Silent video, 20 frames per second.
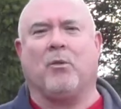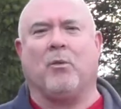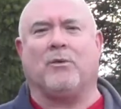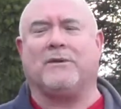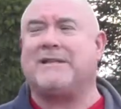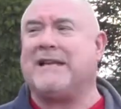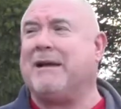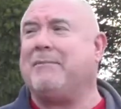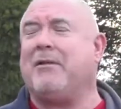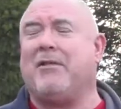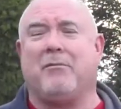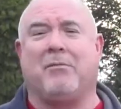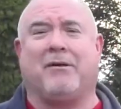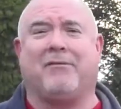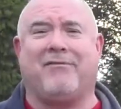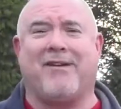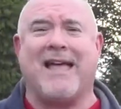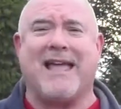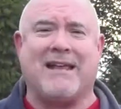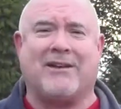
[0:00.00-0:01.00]
When Timothy
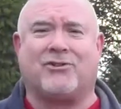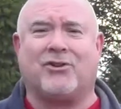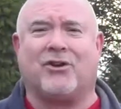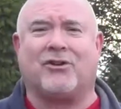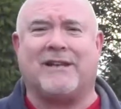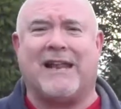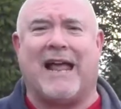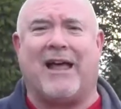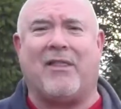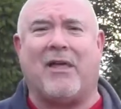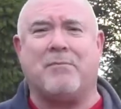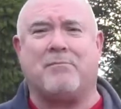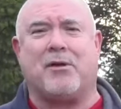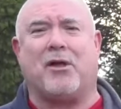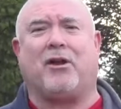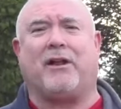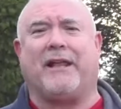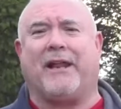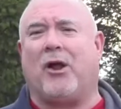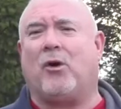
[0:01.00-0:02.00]
McVeigh took down that
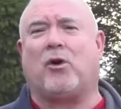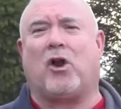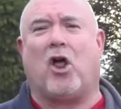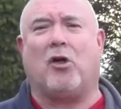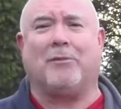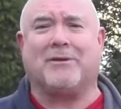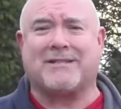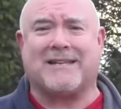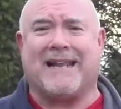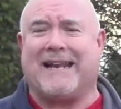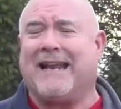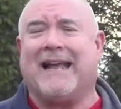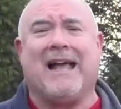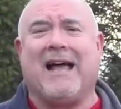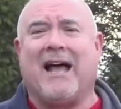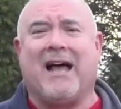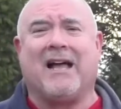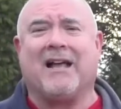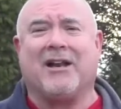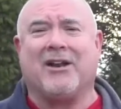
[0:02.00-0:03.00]
building in Oklahoma City,
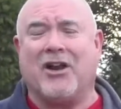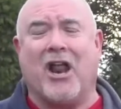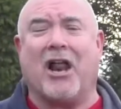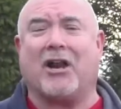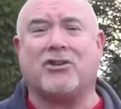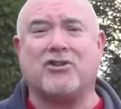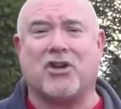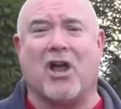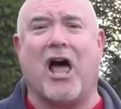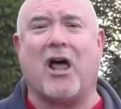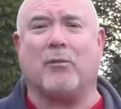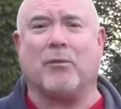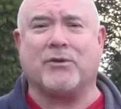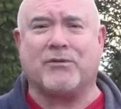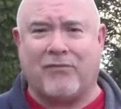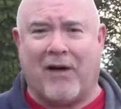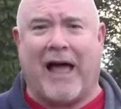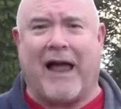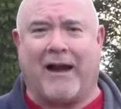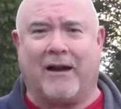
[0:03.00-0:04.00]
not a shot
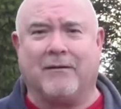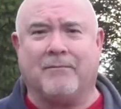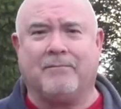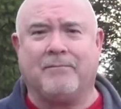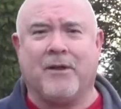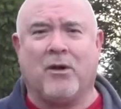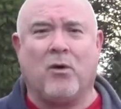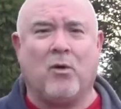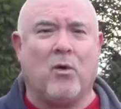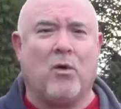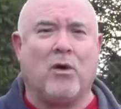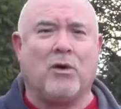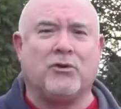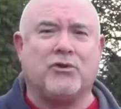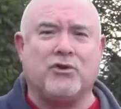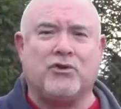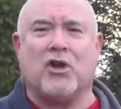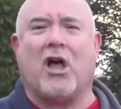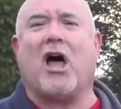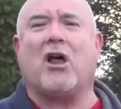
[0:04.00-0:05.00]
was fired.
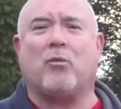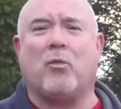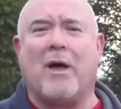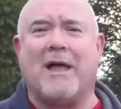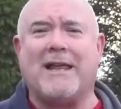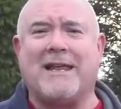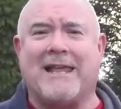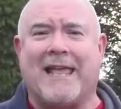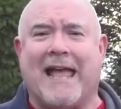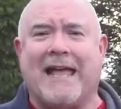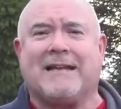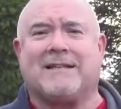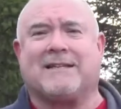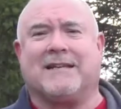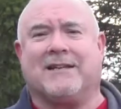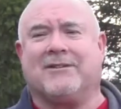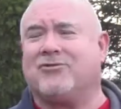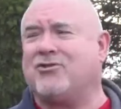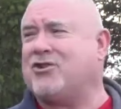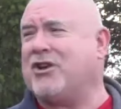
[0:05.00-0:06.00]
John Wayne
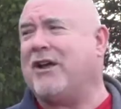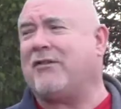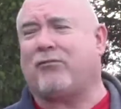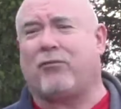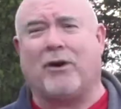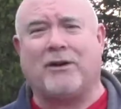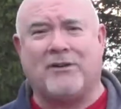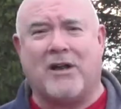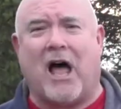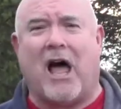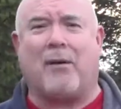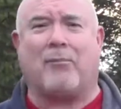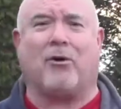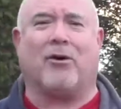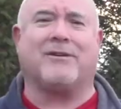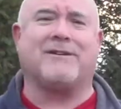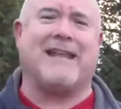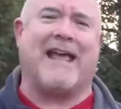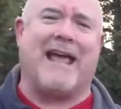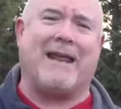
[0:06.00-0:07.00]
Gacy, Jeffrey
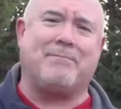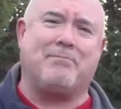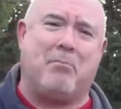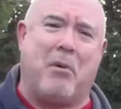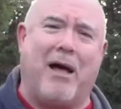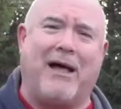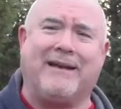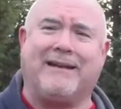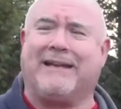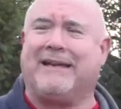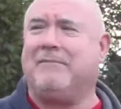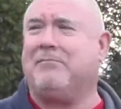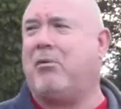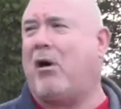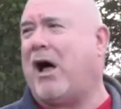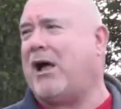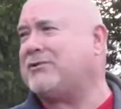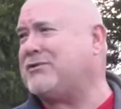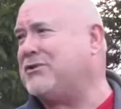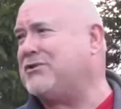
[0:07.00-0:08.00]
Dahmer, Ted Bundy,
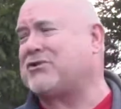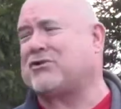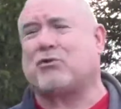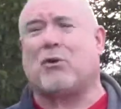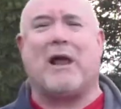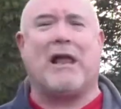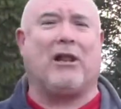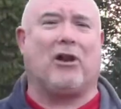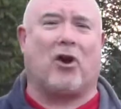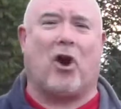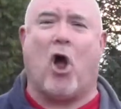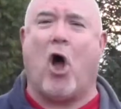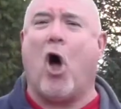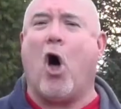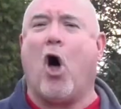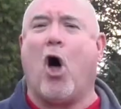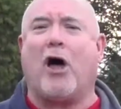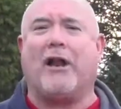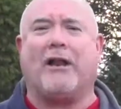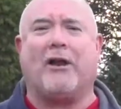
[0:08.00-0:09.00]
Boston Strangler,
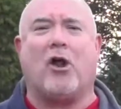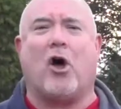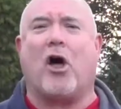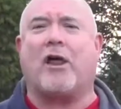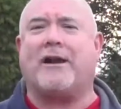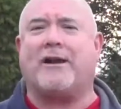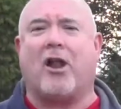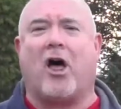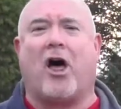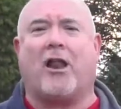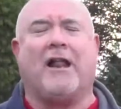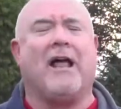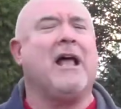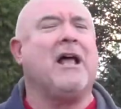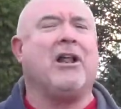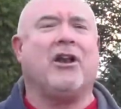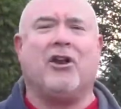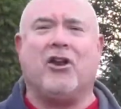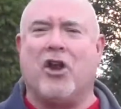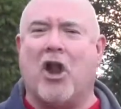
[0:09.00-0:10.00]
on and on and on,
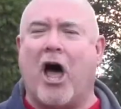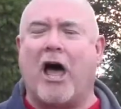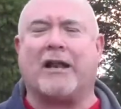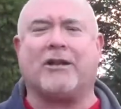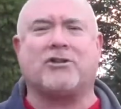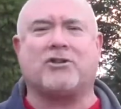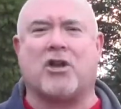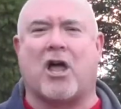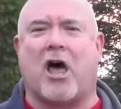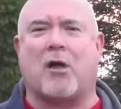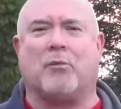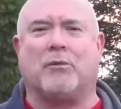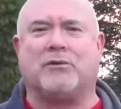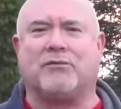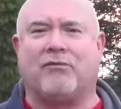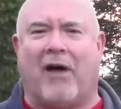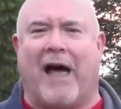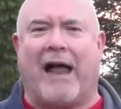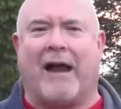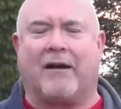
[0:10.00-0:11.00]
not a shot
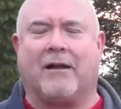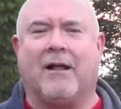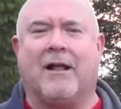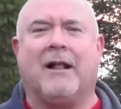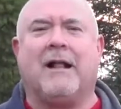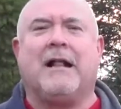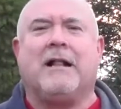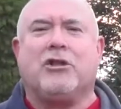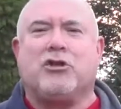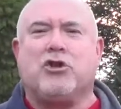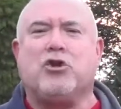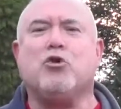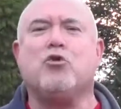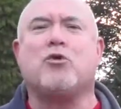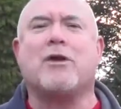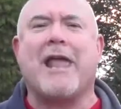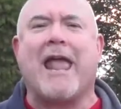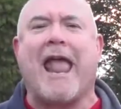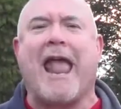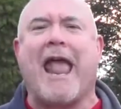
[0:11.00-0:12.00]
was fired. You
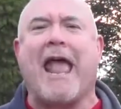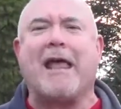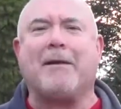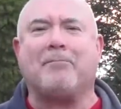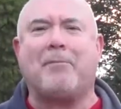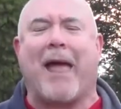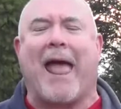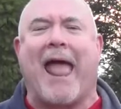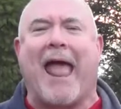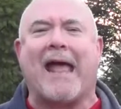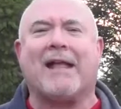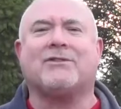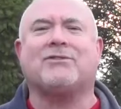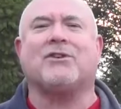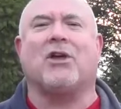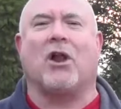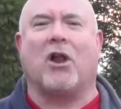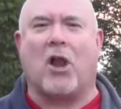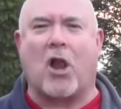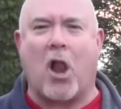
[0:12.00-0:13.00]
can't
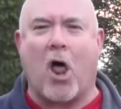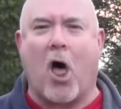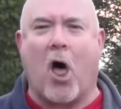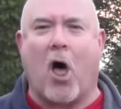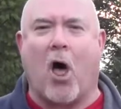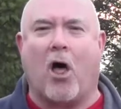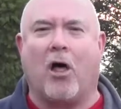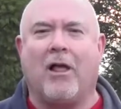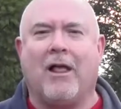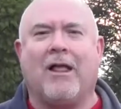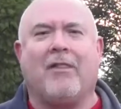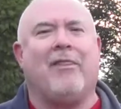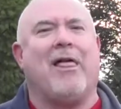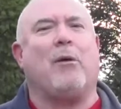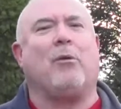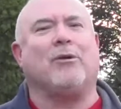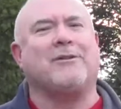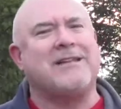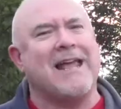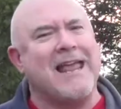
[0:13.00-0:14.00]
pass a law
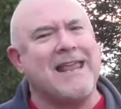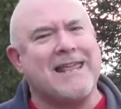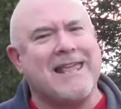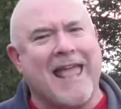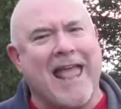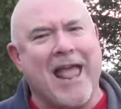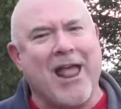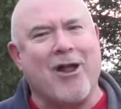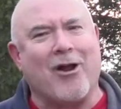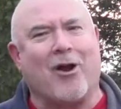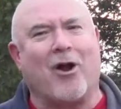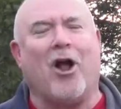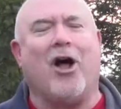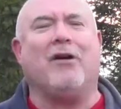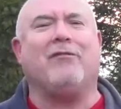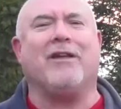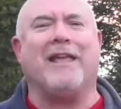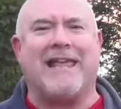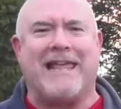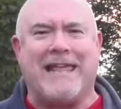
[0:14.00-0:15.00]
that will take care
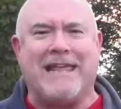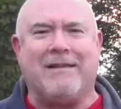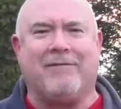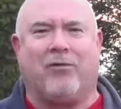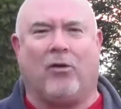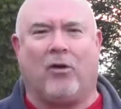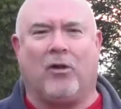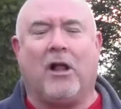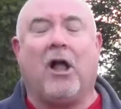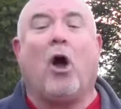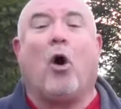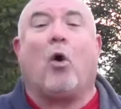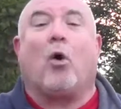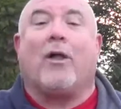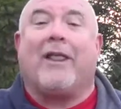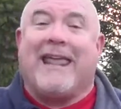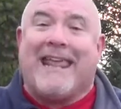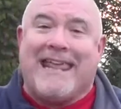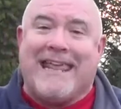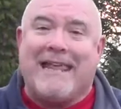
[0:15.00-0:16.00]
of evil
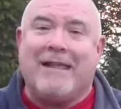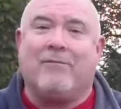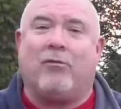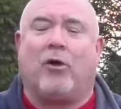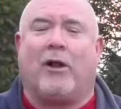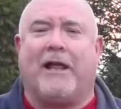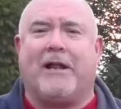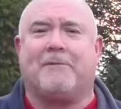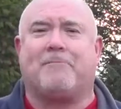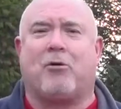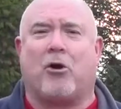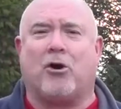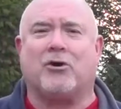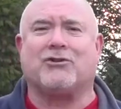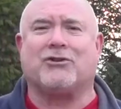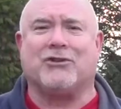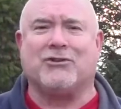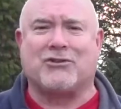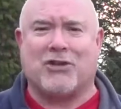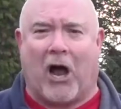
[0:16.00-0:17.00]
or evil in a
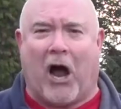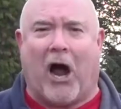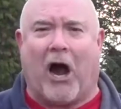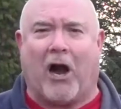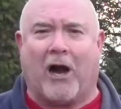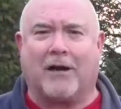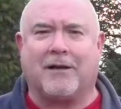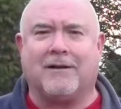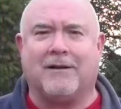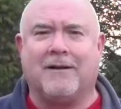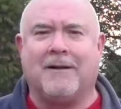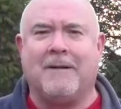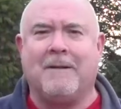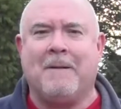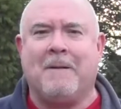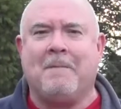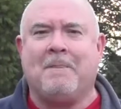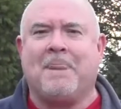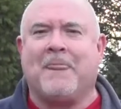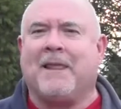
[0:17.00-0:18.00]
person's heart.
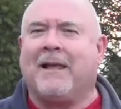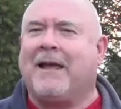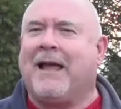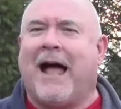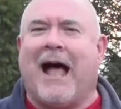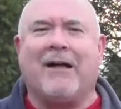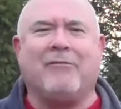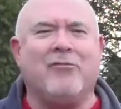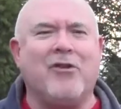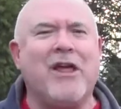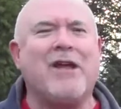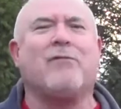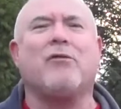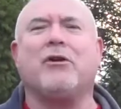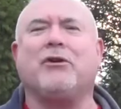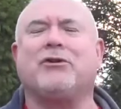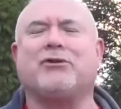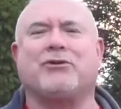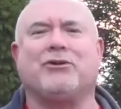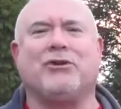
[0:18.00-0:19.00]
I've never
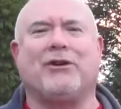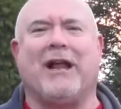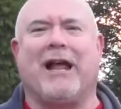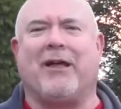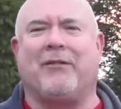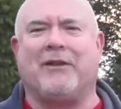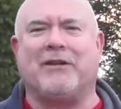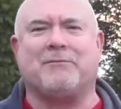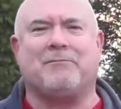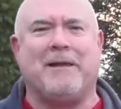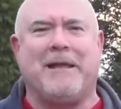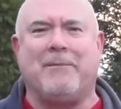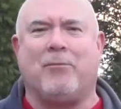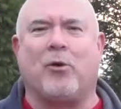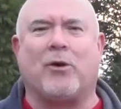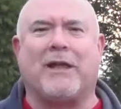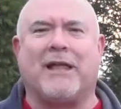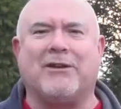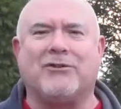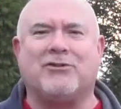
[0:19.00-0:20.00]
understood how these
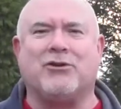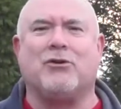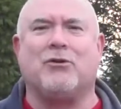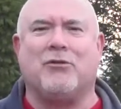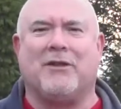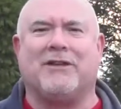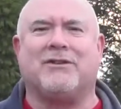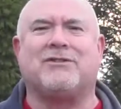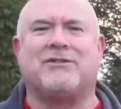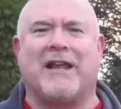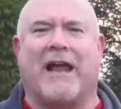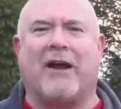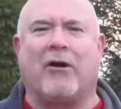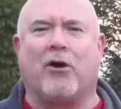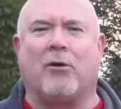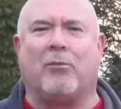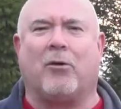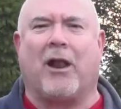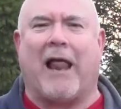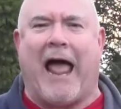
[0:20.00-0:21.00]
people can do these
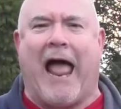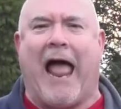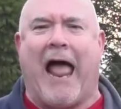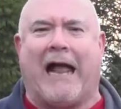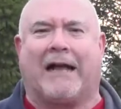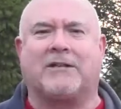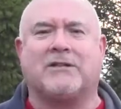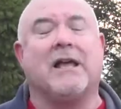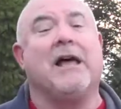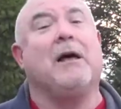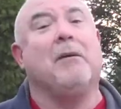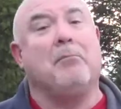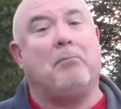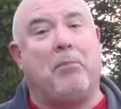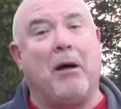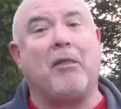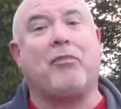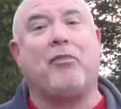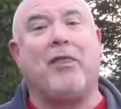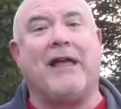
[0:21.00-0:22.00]
terrible acts,
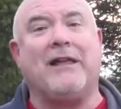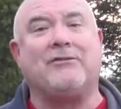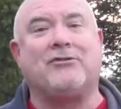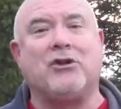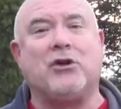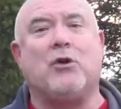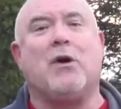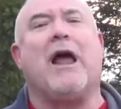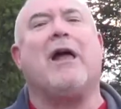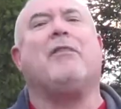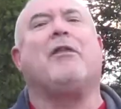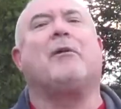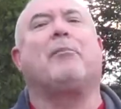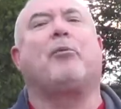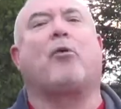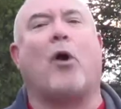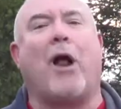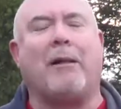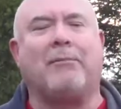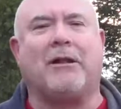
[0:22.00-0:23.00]
but they do, and they're
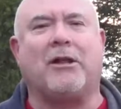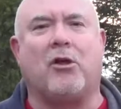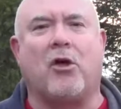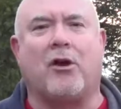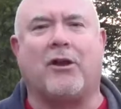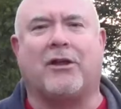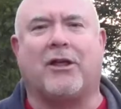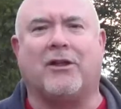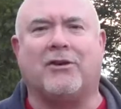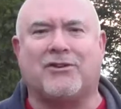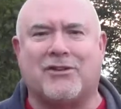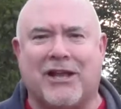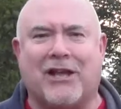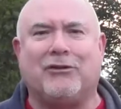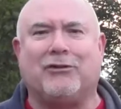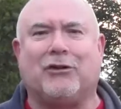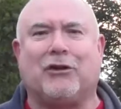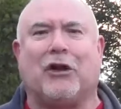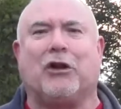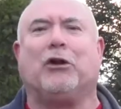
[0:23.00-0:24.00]
probably going to
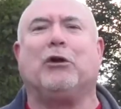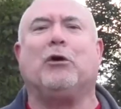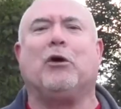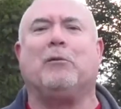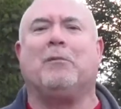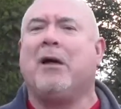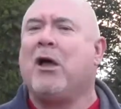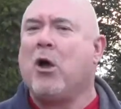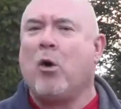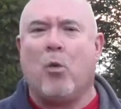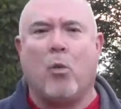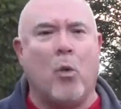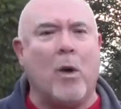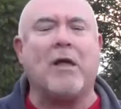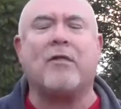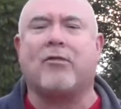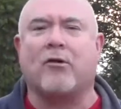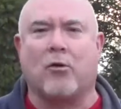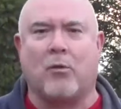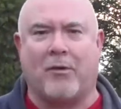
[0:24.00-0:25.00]
continue to do them
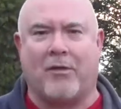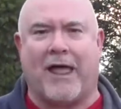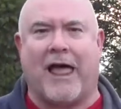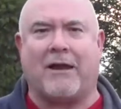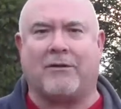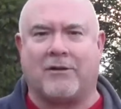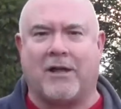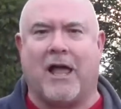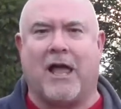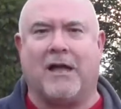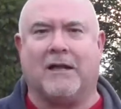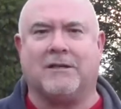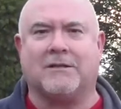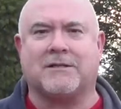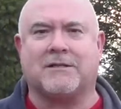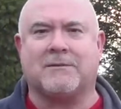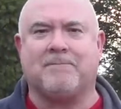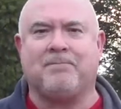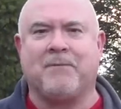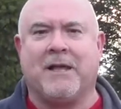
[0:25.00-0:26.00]
with or without
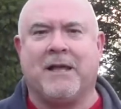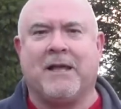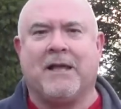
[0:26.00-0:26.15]
guns.